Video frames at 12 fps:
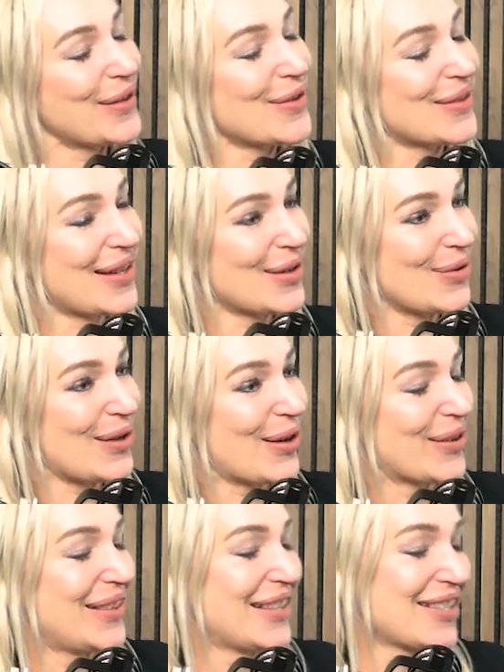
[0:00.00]
do you think we
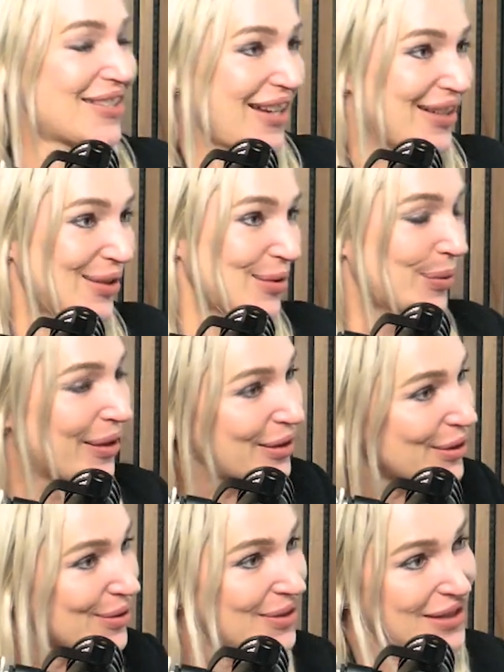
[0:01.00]
are in this cycle? Where
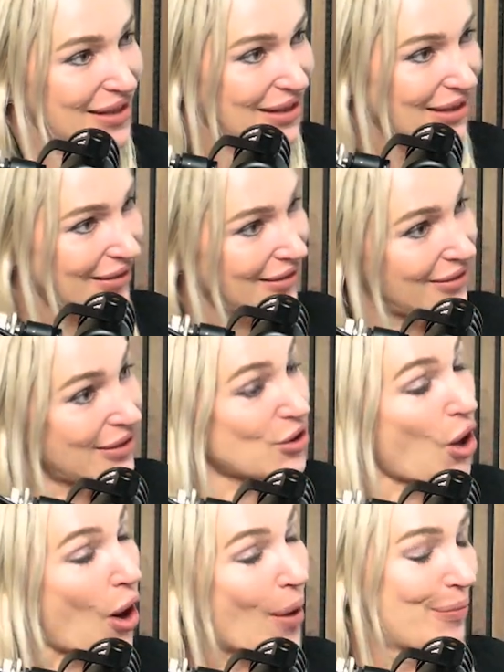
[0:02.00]
do you see the
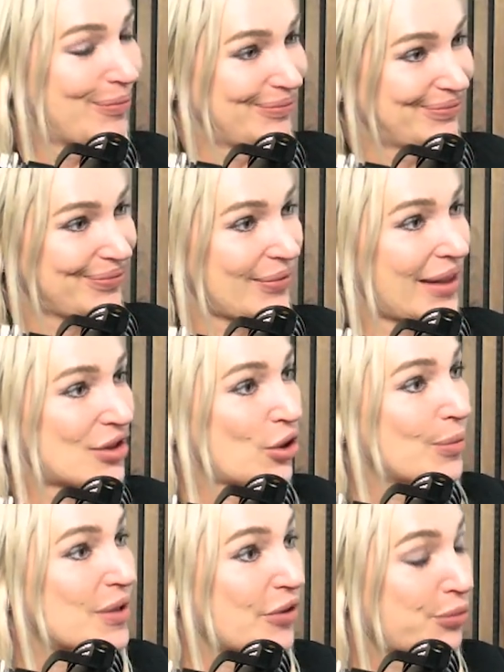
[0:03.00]
top? in
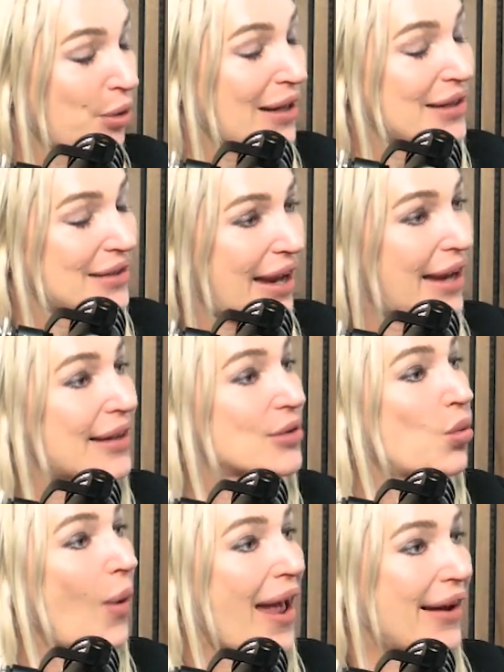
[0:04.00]
terms of price
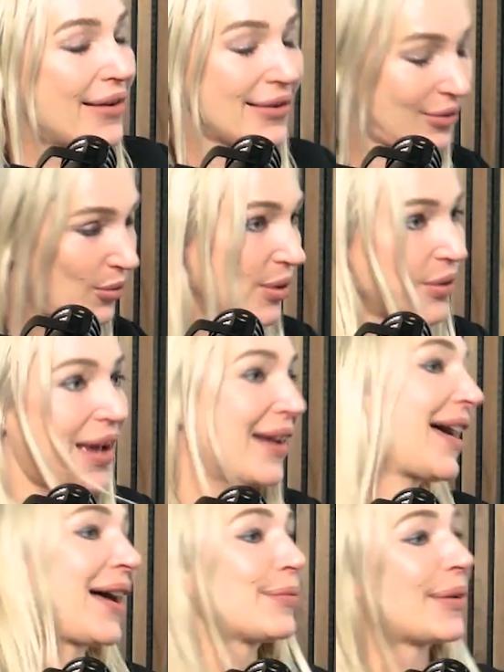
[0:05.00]
and when okay. will that
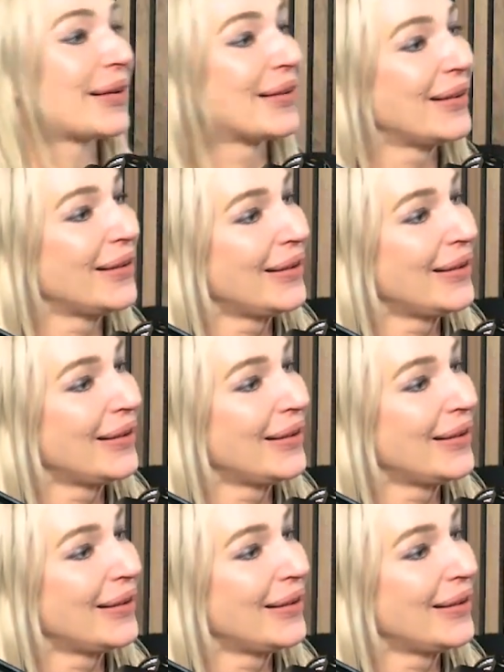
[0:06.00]
happen?